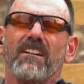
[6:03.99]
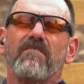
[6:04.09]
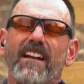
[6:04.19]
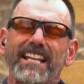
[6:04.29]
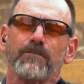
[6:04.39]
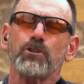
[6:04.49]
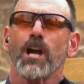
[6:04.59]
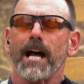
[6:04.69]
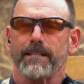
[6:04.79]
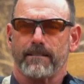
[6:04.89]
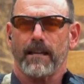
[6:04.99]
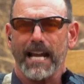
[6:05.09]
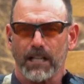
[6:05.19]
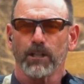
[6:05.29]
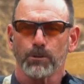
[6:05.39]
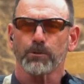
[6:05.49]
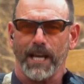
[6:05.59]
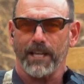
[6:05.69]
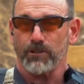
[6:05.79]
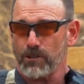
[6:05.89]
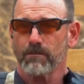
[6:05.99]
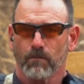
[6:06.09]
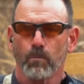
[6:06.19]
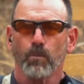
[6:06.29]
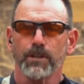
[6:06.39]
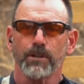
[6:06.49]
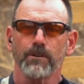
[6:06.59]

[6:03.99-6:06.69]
effective shots at close range with